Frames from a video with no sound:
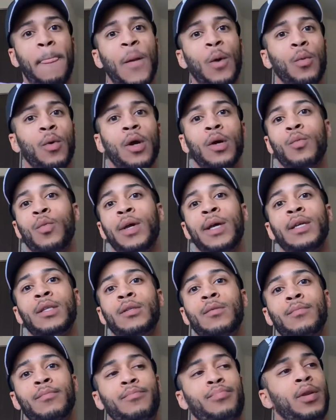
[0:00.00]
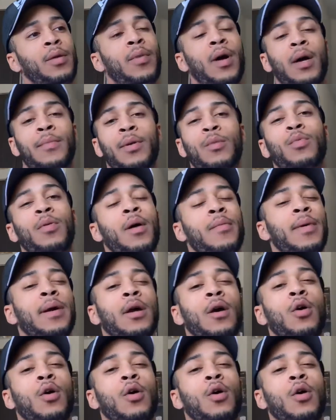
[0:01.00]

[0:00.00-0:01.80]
we can probably make